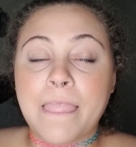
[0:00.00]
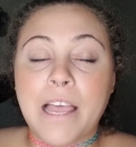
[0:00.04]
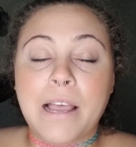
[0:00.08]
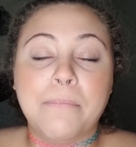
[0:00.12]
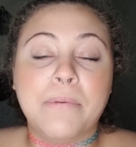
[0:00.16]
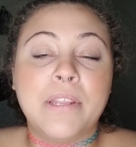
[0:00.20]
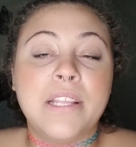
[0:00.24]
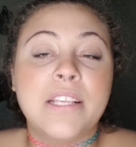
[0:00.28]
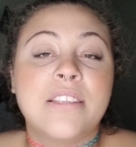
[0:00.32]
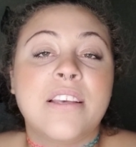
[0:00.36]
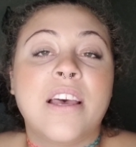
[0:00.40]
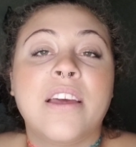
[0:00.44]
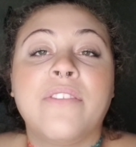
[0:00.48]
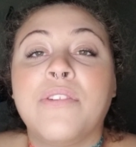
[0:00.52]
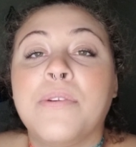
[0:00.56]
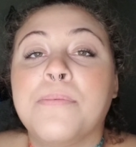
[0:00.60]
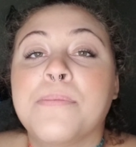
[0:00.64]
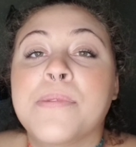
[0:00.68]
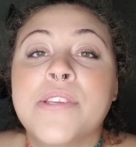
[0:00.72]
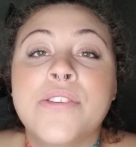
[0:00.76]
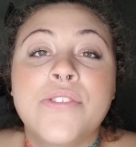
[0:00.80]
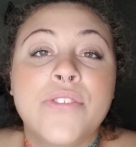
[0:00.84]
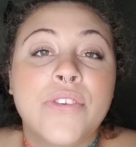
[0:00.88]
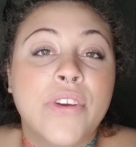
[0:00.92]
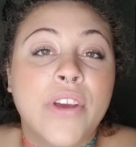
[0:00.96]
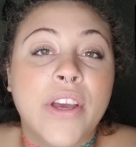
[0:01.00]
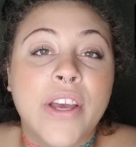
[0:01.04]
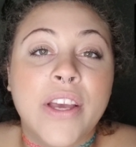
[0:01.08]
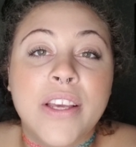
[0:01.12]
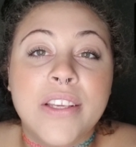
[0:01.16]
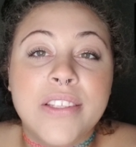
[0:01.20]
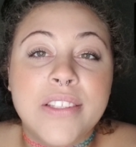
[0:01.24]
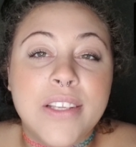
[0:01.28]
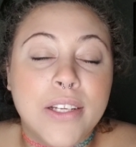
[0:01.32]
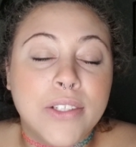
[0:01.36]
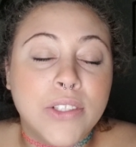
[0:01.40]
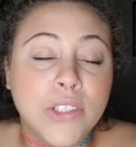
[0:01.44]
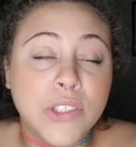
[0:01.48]
I mean, aside from this, you
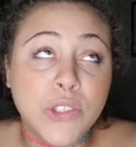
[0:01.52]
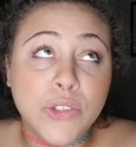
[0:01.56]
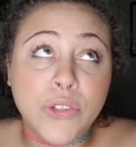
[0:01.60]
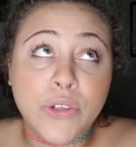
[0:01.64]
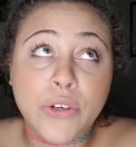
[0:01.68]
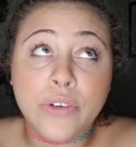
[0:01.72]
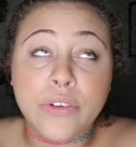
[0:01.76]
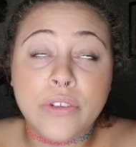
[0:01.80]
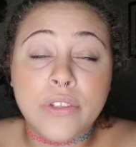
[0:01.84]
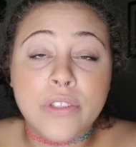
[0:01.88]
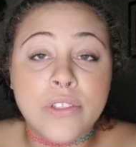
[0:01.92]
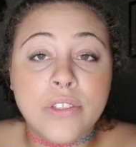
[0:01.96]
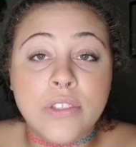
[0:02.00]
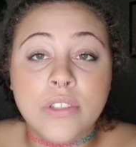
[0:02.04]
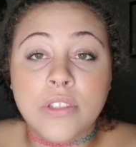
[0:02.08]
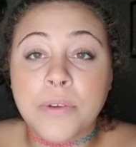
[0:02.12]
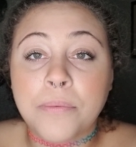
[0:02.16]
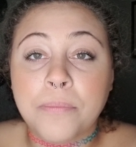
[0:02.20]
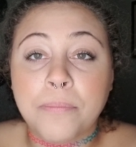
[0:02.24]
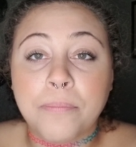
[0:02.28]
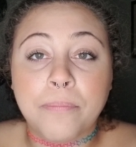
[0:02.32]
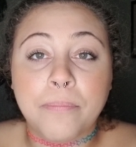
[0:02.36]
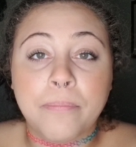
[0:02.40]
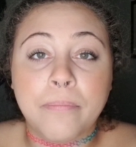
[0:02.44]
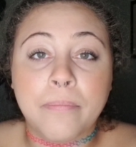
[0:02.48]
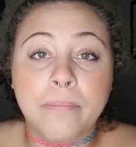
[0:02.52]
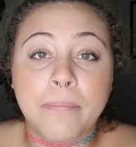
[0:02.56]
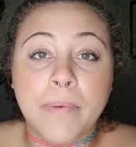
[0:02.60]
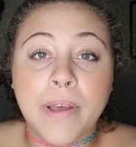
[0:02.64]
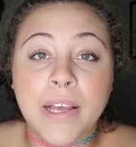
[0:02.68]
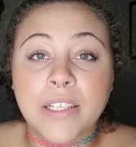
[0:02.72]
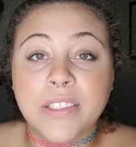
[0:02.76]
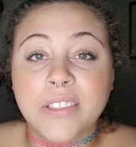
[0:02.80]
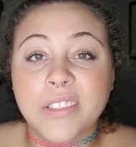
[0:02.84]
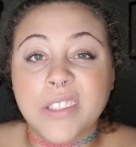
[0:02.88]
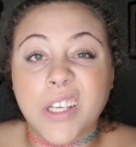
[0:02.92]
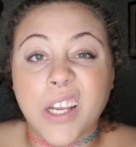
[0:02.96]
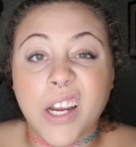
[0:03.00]
guys, I just throw on some
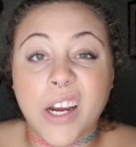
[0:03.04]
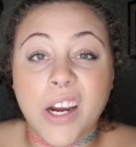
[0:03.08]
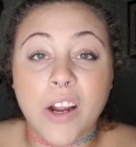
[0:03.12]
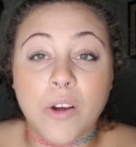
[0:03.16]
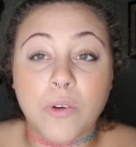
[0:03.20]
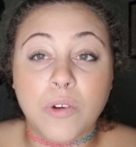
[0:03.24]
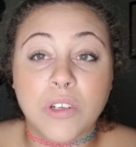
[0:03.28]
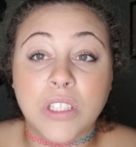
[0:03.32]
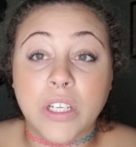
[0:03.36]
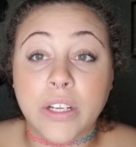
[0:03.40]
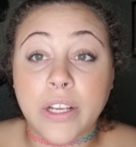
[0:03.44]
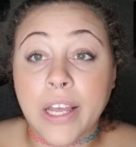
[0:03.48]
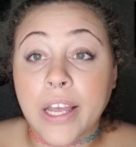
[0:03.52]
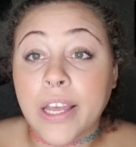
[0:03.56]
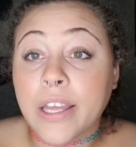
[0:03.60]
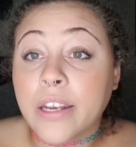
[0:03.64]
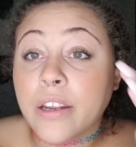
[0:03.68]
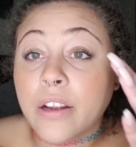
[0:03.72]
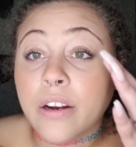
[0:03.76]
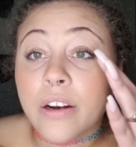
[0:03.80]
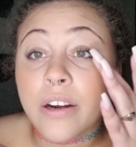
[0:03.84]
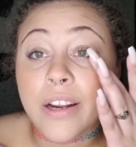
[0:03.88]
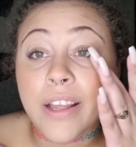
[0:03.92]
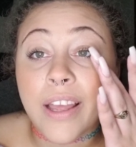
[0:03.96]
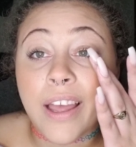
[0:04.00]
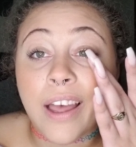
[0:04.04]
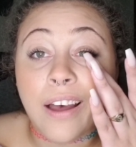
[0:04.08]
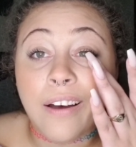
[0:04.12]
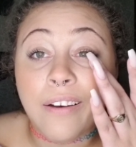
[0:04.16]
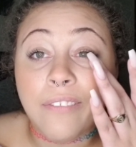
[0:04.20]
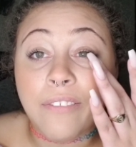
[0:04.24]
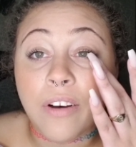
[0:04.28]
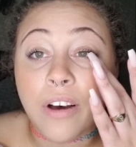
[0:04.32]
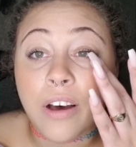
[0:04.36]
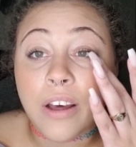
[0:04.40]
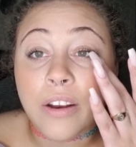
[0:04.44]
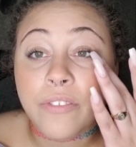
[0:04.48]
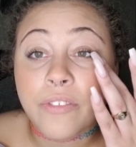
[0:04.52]
mascara, which I kind of already
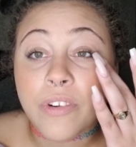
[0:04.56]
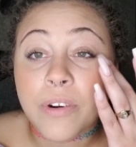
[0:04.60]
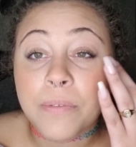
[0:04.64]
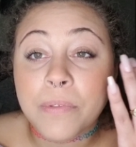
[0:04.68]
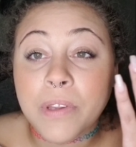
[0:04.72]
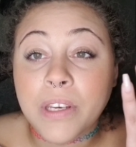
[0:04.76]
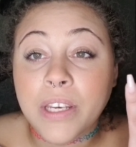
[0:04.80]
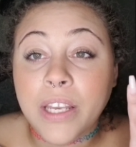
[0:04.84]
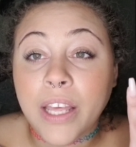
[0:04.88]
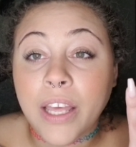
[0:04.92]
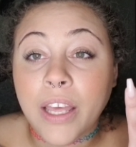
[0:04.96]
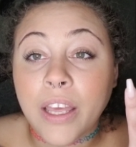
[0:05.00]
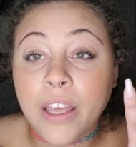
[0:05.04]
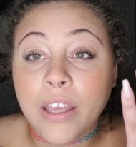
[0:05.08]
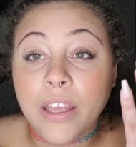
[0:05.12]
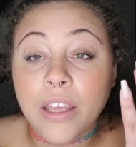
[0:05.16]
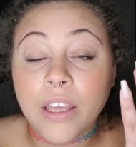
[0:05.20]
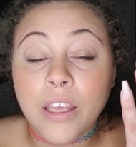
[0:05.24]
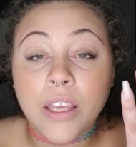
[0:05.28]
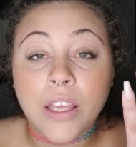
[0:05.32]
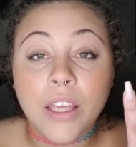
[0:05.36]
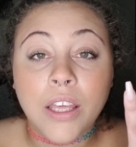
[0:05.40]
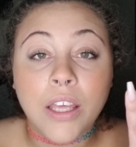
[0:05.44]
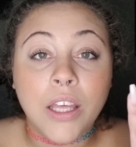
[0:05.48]
have on from the day.